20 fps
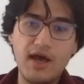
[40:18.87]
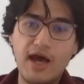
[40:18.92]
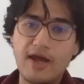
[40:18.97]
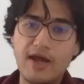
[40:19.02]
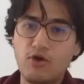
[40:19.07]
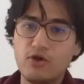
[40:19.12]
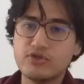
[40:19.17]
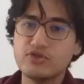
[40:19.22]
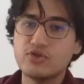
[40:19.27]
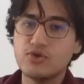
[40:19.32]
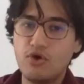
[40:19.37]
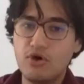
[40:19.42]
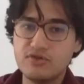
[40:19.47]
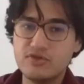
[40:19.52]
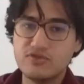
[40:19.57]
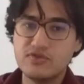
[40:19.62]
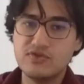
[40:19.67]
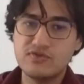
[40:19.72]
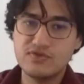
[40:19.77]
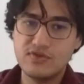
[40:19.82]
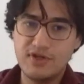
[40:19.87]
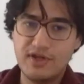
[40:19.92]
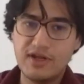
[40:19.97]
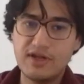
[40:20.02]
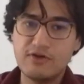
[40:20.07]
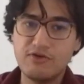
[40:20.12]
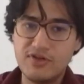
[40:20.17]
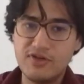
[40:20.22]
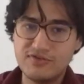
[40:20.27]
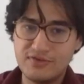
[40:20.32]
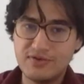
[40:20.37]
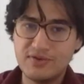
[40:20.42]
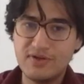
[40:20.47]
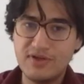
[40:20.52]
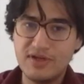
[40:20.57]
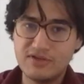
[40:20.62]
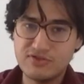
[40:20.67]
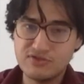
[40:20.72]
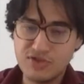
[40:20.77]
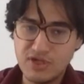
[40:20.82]
and also causes an increase
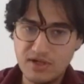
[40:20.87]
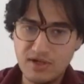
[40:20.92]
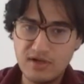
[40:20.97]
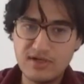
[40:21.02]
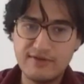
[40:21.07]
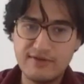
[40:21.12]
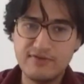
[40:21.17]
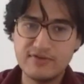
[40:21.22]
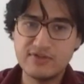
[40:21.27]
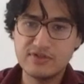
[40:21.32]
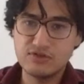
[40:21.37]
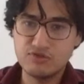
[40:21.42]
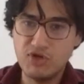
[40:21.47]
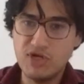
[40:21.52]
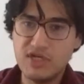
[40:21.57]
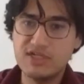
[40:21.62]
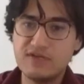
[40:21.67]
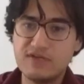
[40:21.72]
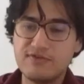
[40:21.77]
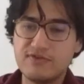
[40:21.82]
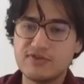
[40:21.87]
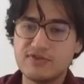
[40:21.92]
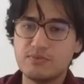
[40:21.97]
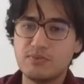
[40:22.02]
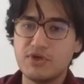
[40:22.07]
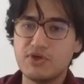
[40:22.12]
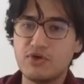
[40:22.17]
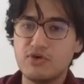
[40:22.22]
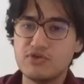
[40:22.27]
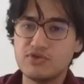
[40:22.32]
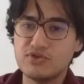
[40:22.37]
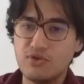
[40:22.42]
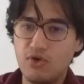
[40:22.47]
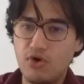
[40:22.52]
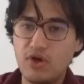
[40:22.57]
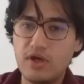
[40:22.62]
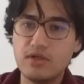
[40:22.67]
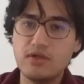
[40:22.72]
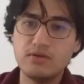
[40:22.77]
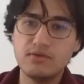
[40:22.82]
in external deficit, trade deficit, because
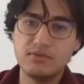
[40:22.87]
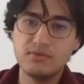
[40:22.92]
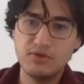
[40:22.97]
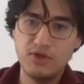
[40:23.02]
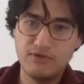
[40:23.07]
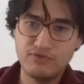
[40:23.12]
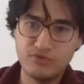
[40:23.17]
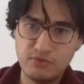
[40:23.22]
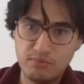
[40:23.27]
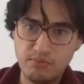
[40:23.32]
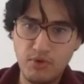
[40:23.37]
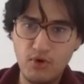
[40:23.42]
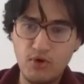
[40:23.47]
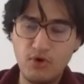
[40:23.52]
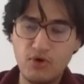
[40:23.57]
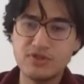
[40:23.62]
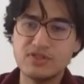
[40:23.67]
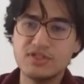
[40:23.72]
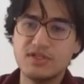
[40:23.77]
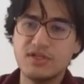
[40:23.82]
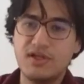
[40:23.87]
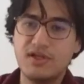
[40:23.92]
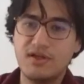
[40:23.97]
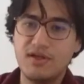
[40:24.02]
oil you have to import